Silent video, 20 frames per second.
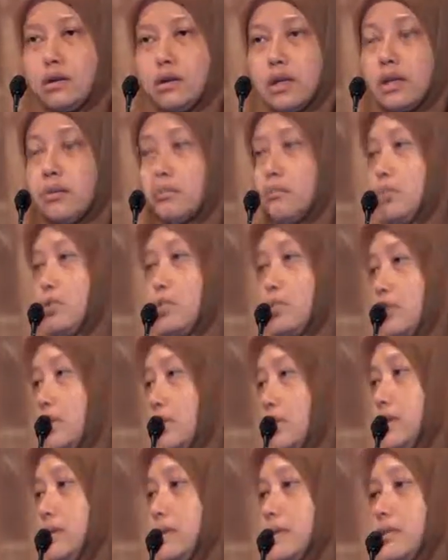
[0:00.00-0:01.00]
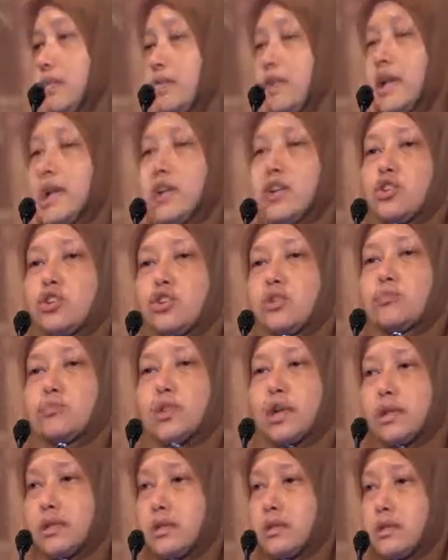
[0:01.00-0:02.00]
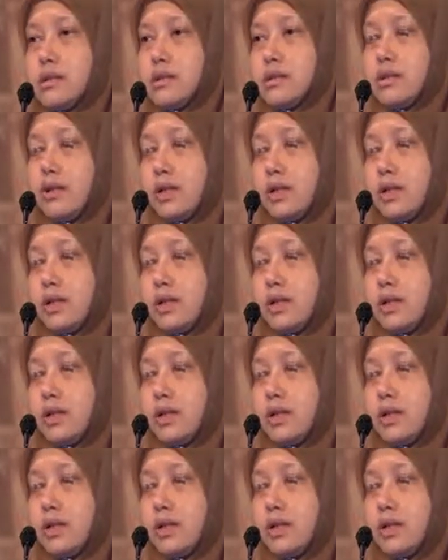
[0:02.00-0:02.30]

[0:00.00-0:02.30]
imprudent financial practices,